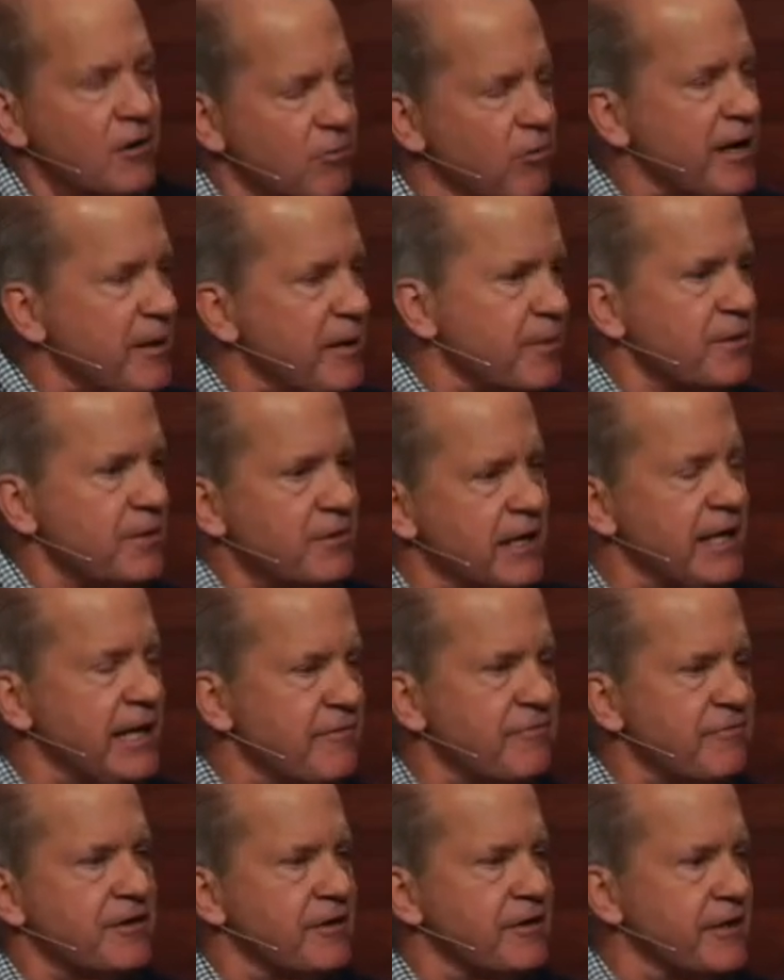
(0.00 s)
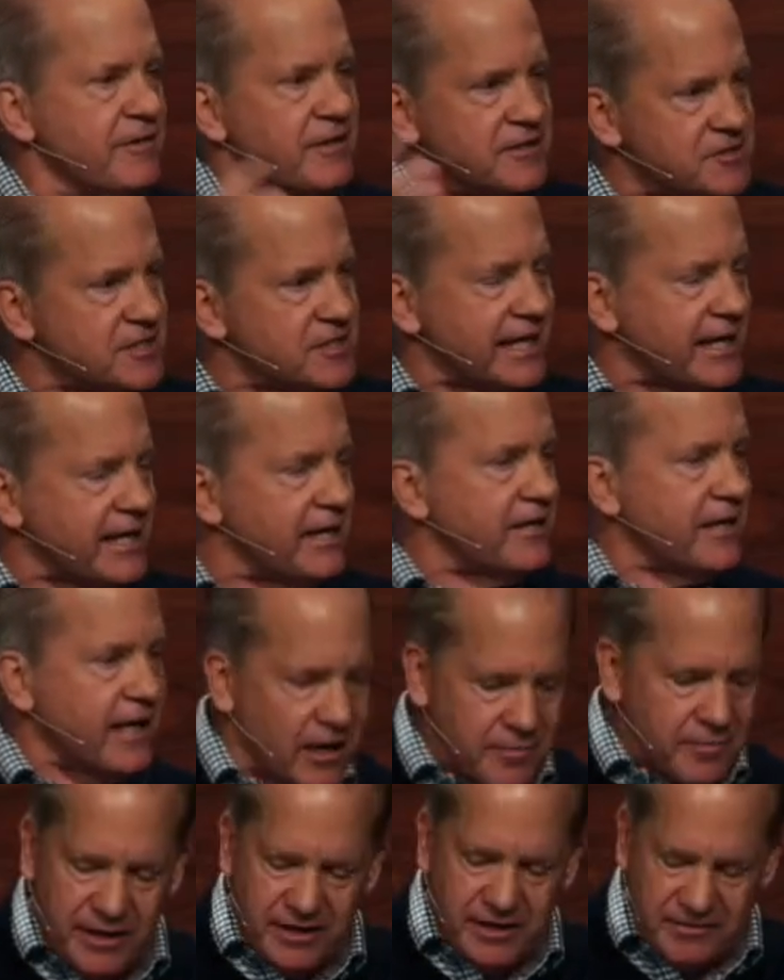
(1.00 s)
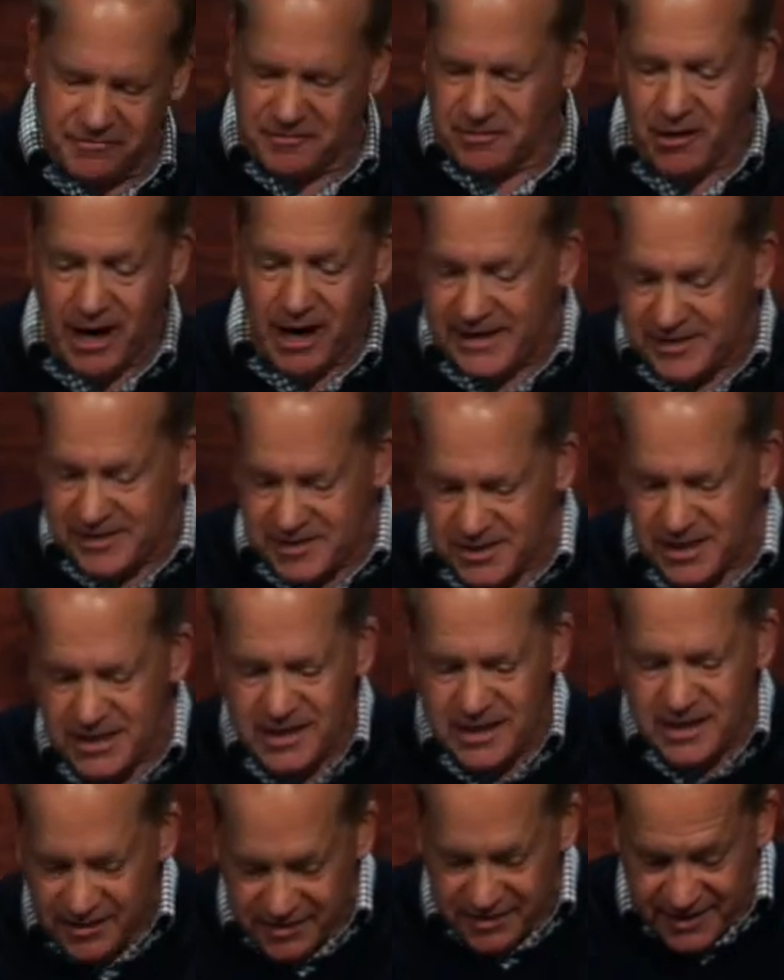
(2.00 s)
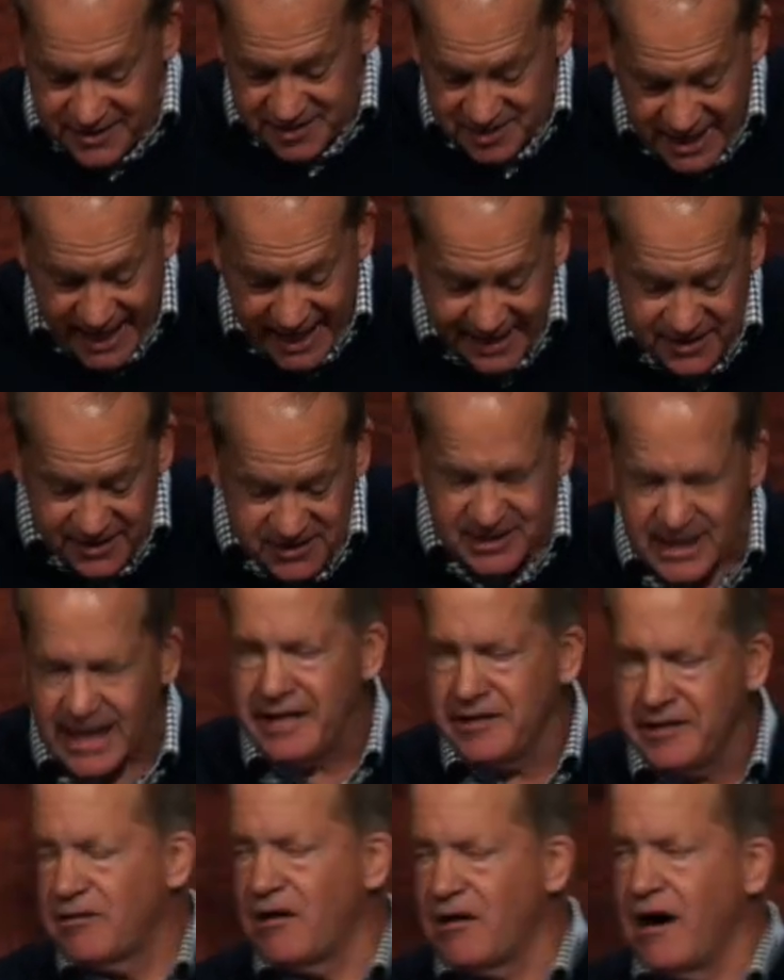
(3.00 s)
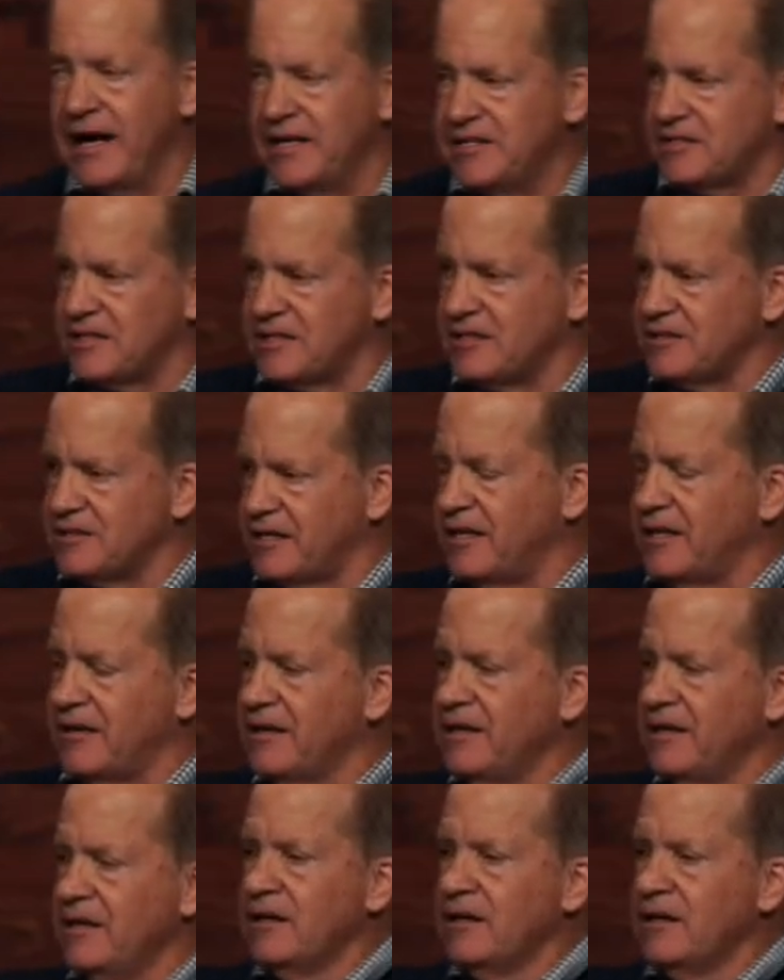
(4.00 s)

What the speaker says: We believe that in the second coming of Christ, this Antichrist is going to